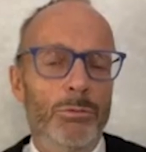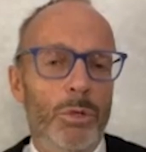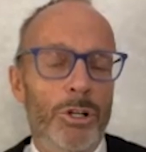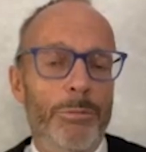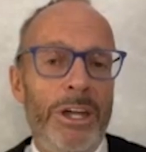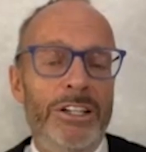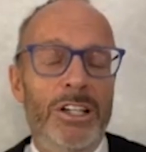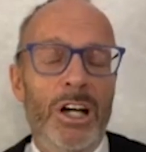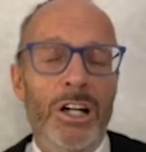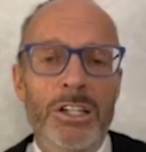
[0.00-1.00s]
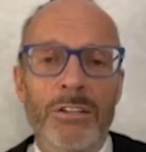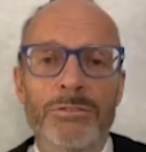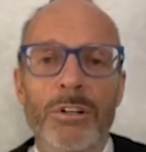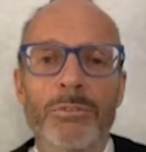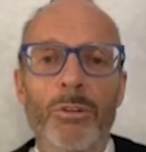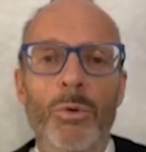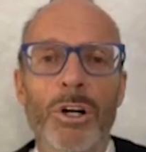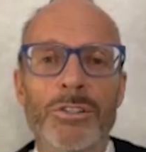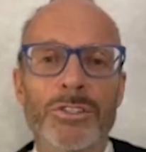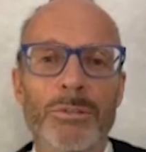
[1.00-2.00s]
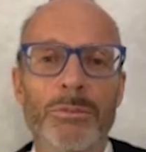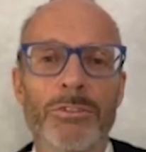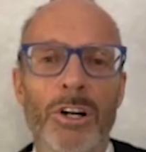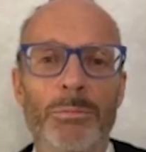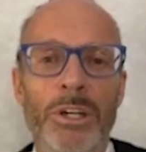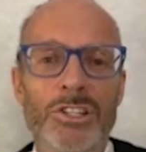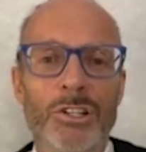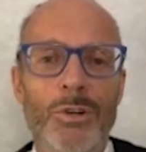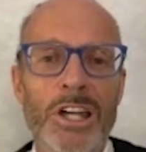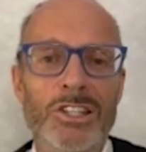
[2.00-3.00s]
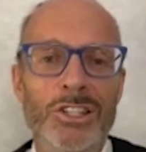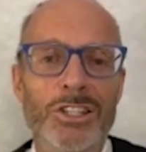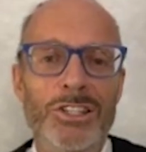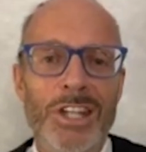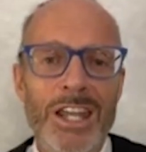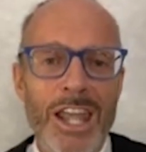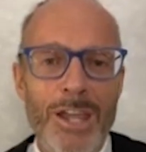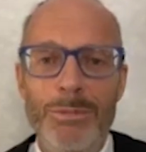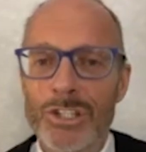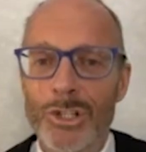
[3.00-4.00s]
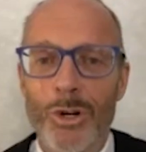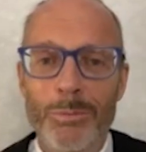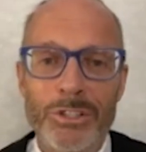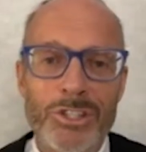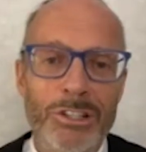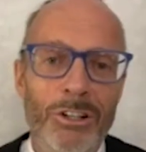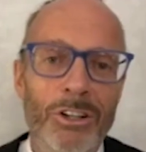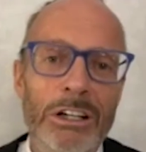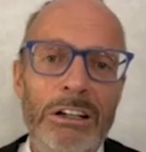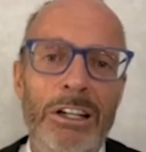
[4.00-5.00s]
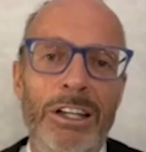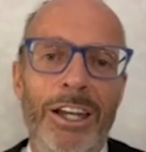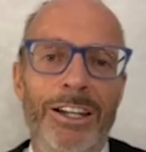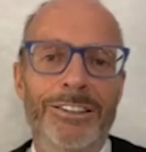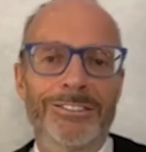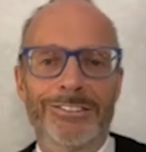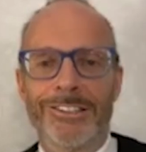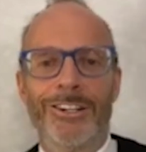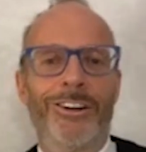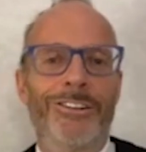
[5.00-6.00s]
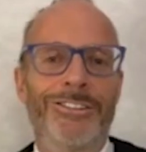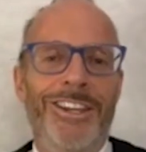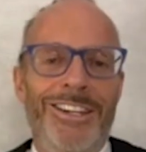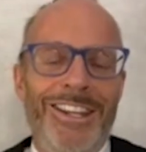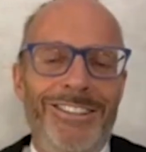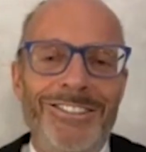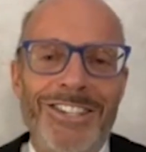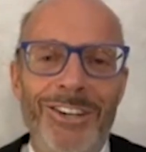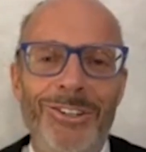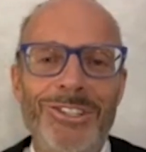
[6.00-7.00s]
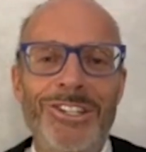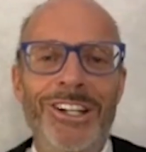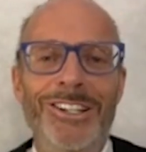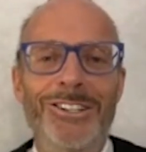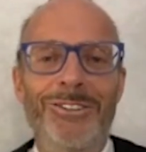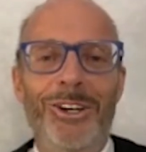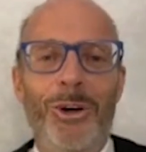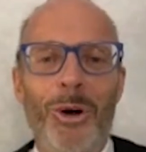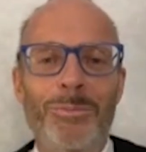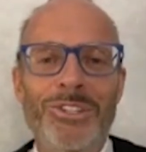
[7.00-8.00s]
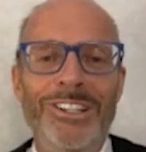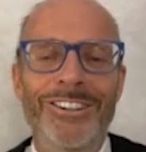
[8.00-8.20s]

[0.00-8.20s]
where the Magna Carta came from and where some of our basic rights to this day, habeas corpus, And, I would say, what's this got to do with a corpse,